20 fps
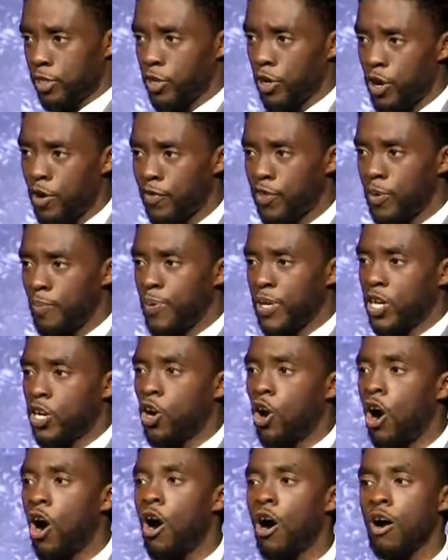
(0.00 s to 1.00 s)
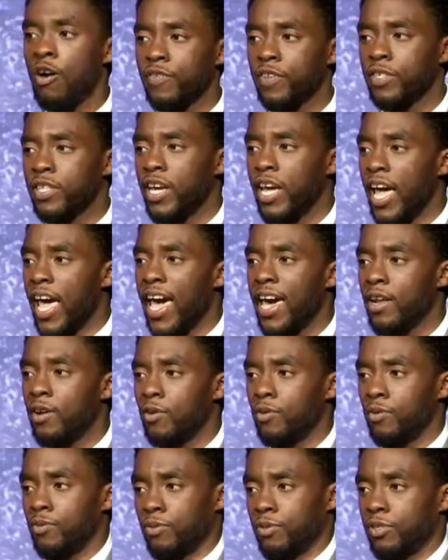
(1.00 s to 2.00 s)
deserve to be carved in the
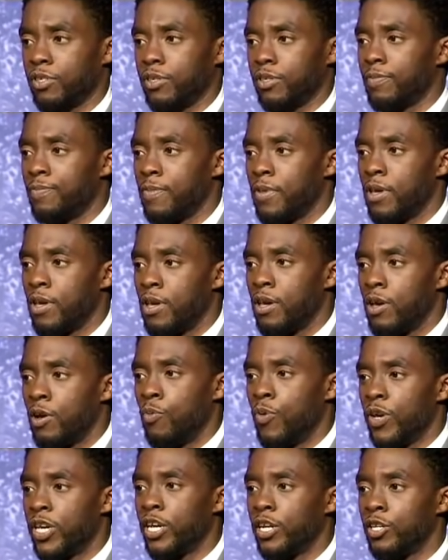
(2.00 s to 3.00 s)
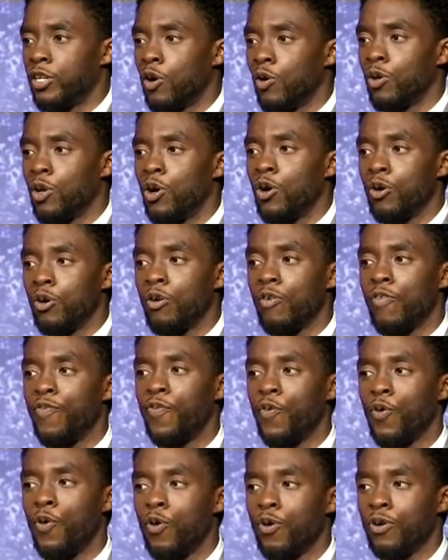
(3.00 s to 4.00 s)
annals, we can no longer
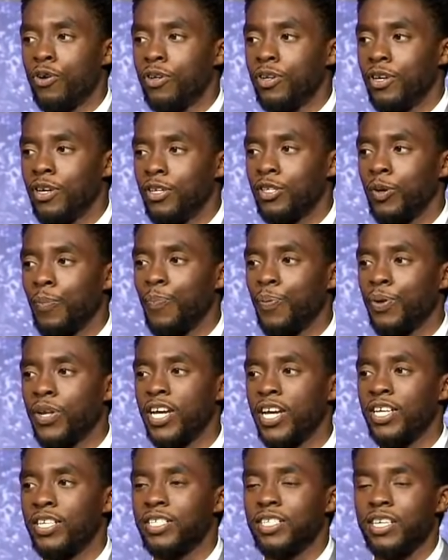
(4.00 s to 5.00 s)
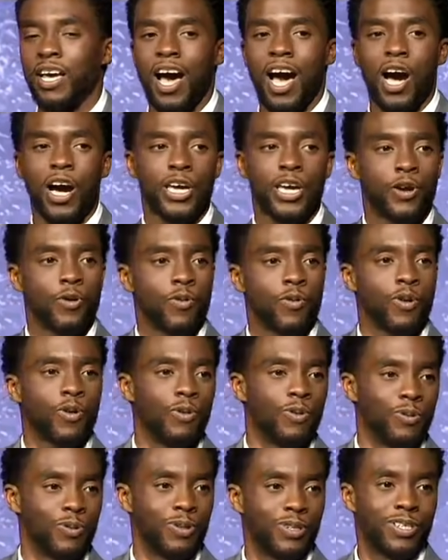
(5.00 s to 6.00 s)
afford to place our
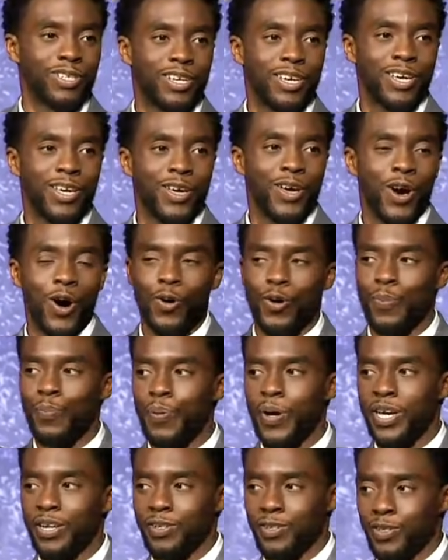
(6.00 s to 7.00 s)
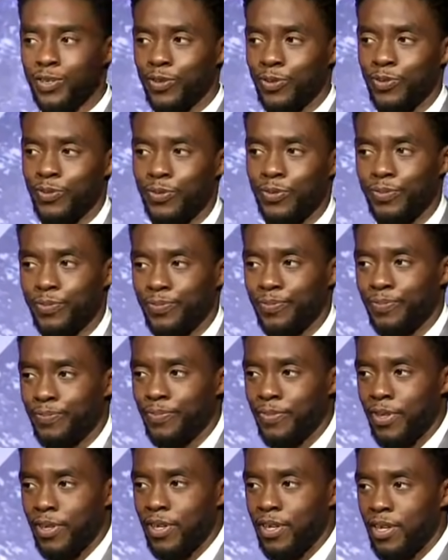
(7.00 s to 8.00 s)
heroes on a pedestal.
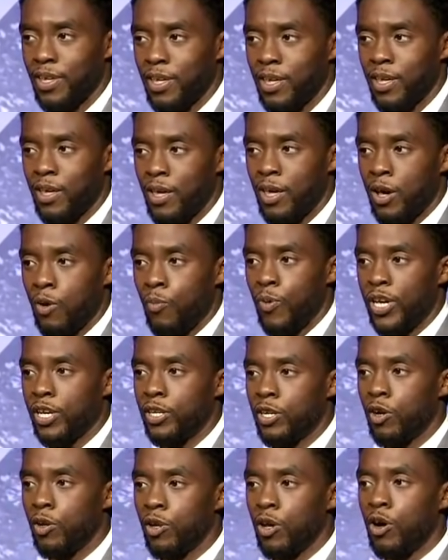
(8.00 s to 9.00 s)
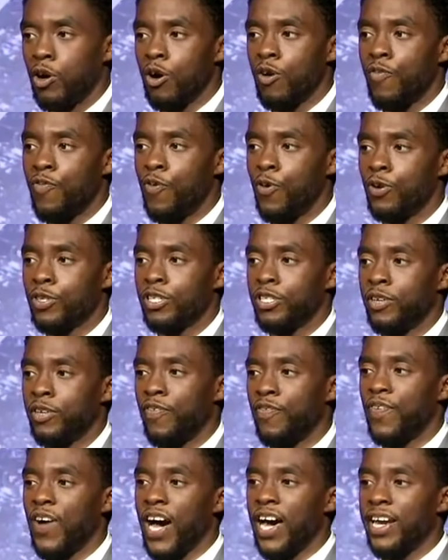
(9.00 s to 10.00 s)
We can no longer afford to
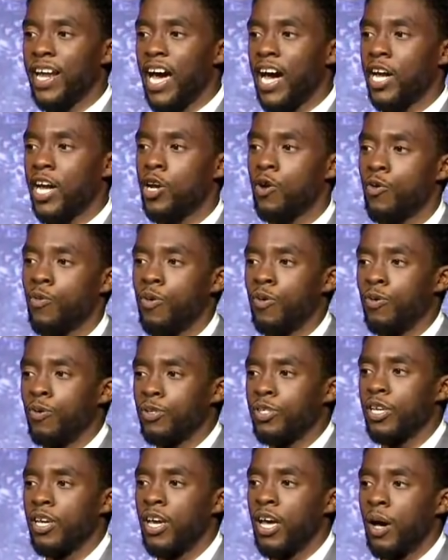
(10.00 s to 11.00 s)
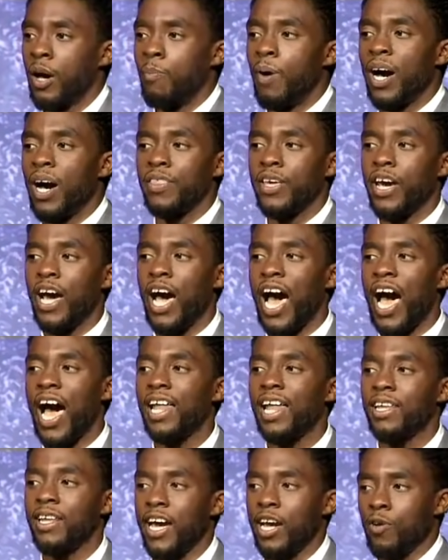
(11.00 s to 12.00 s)
define our heroes by their
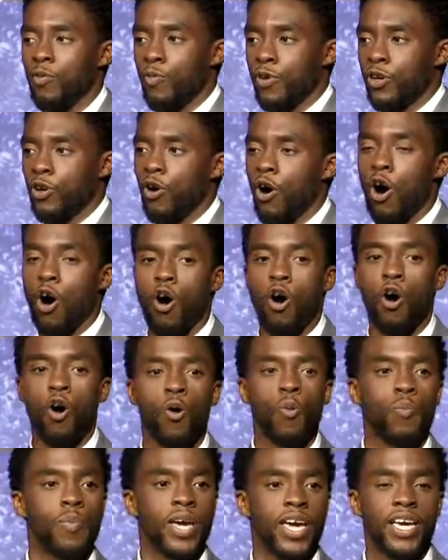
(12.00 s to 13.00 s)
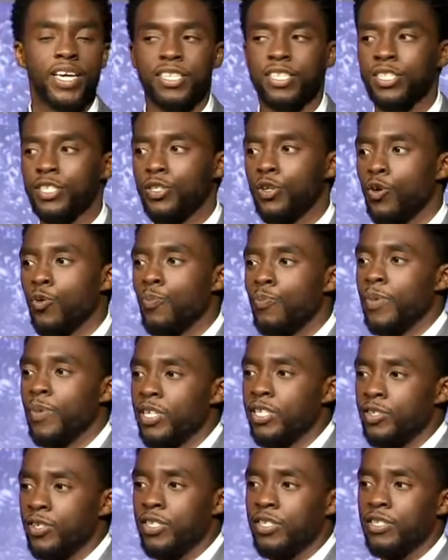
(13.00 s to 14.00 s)
highlight reel. All makes, no
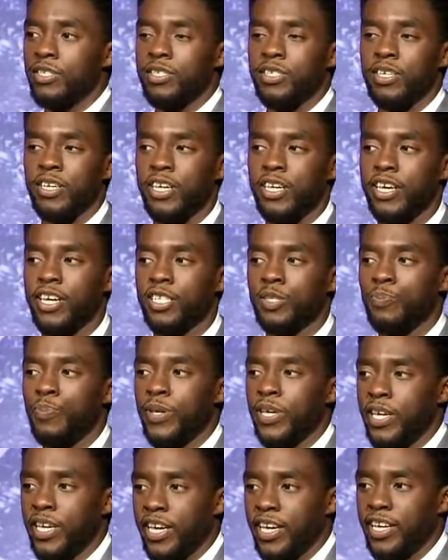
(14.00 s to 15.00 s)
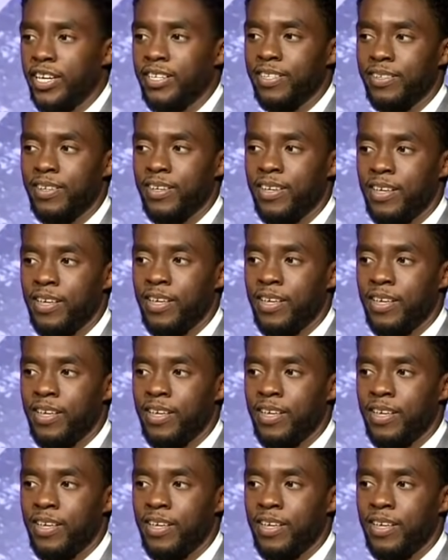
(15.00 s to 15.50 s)
misses, E S P N.